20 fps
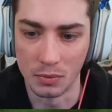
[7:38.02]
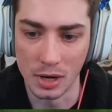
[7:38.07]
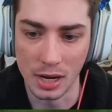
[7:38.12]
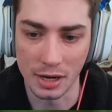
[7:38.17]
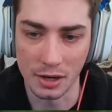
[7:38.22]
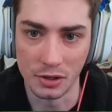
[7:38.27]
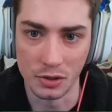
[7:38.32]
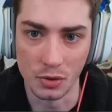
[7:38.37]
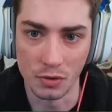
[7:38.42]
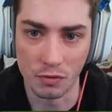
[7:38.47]
not
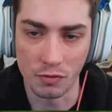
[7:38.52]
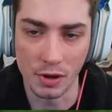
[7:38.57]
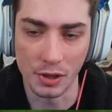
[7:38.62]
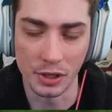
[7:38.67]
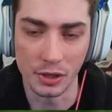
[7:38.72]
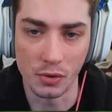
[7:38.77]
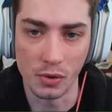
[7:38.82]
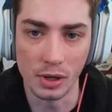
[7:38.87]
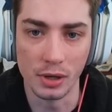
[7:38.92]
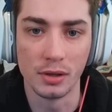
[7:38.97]
going to do a
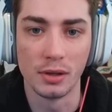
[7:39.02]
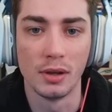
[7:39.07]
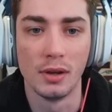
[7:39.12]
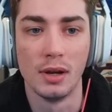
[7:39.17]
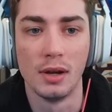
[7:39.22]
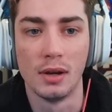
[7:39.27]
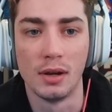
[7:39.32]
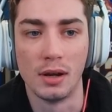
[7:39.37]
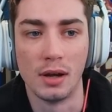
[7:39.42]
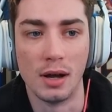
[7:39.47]
friendly quit.
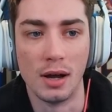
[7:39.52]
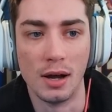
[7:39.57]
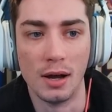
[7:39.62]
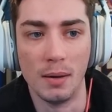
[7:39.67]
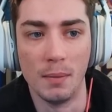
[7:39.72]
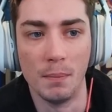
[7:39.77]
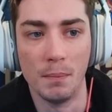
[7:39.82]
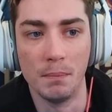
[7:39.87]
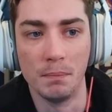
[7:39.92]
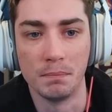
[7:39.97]

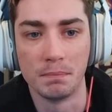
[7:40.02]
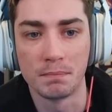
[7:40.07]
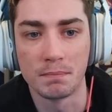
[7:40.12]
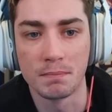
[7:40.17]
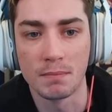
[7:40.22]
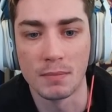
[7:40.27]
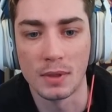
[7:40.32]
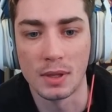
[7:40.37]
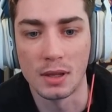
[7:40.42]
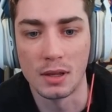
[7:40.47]

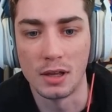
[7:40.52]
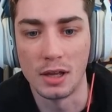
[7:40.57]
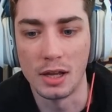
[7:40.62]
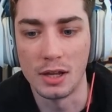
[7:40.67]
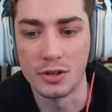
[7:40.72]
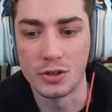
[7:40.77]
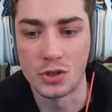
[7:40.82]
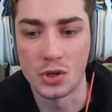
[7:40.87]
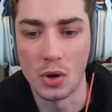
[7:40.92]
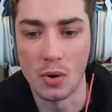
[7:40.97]

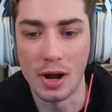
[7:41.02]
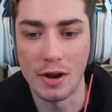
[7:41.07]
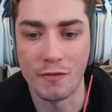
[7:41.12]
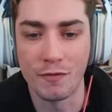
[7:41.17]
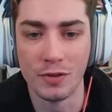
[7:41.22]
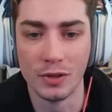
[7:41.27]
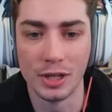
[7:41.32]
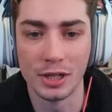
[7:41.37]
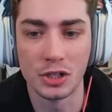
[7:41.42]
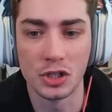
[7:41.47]
So I
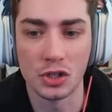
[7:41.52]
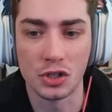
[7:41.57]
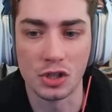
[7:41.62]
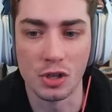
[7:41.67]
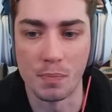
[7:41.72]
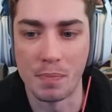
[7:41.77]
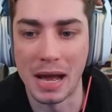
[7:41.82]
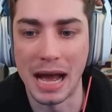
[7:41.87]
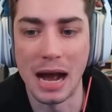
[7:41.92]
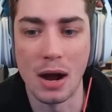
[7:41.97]
feel like just the
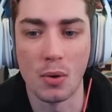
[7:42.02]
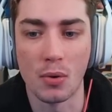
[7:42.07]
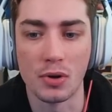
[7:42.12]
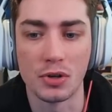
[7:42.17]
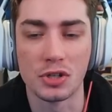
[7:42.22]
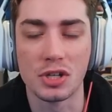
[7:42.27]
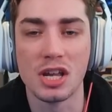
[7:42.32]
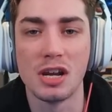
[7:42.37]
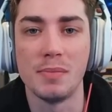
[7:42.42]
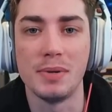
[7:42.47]
power
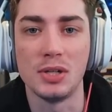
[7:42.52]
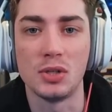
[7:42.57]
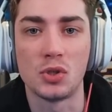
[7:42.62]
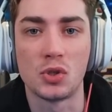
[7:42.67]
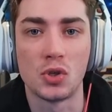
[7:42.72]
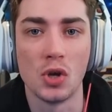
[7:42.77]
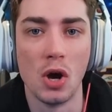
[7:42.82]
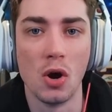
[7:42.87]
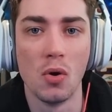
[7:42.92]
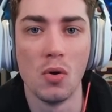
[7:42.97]
is going to be
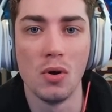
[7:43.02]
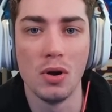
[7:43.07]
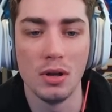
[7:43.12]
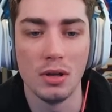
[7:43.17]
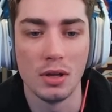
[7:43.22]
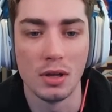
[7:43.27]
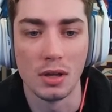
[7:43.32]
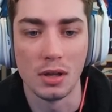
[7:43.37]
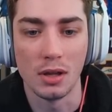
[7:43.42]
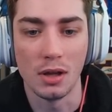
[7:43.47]
so
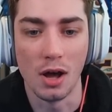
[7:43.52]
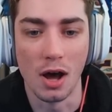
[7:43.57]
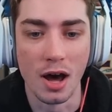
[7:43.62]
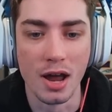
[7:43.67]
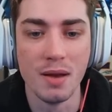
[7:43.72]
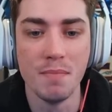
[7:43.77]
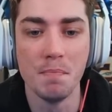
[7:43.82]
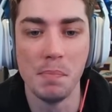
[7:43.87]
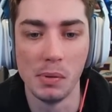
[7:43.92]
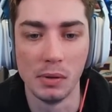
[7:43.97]

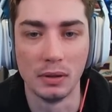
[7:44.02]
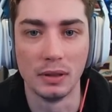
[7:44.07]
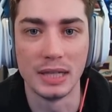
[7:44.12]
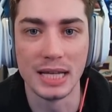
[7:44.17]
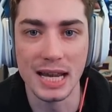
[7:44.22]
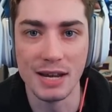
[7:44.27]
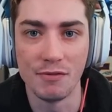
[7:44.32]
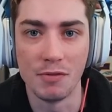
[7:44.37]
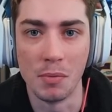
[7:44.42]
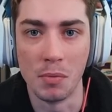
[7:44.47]

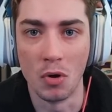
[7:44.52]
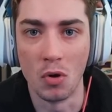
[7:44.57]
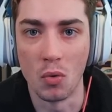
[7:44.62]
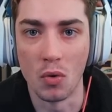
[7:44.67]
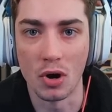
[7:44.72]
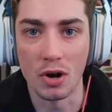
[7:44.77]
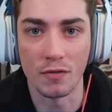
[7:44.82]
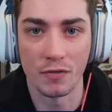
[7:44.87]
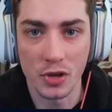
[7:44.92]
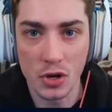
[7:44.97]
unbelievable
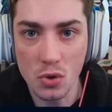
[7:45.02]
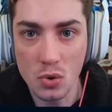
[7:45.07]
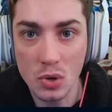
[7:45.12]
where if you